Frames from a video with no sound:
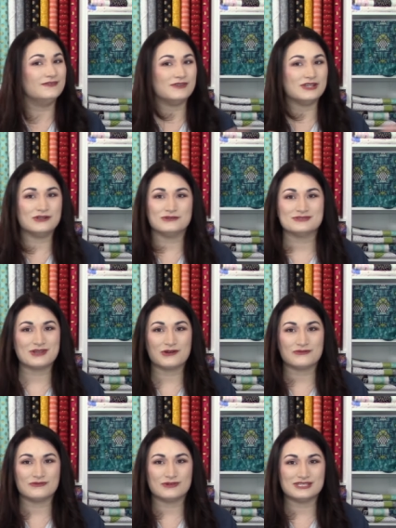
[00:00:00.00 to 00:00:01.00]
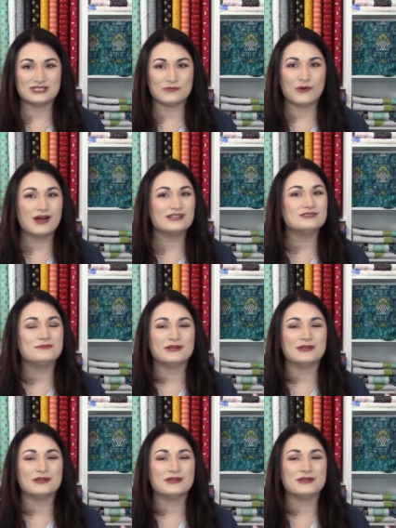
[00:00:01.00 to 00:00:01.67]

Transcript: The videos are free to watch,